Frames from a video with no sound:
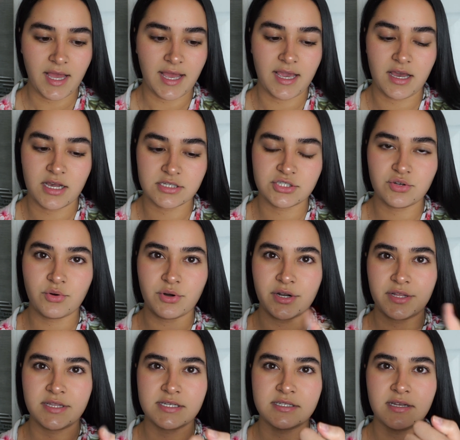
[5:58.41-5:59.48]
I also
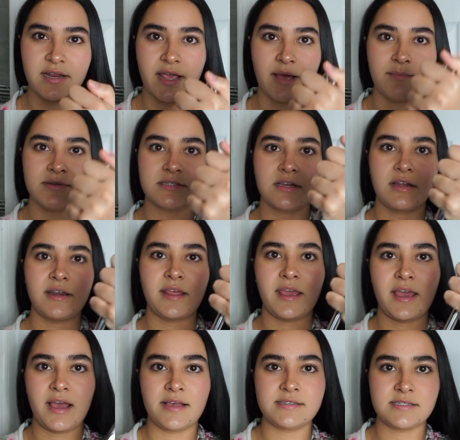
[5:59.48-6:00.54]
ordered this on Amazon.
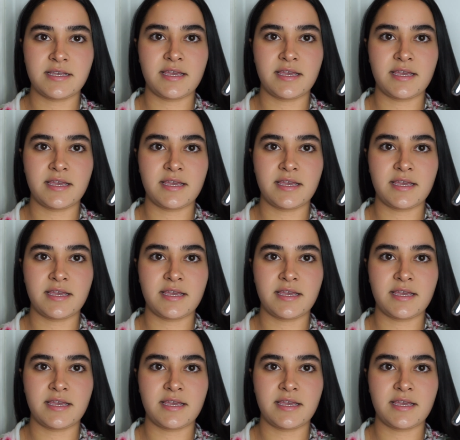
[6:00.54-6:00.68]
It has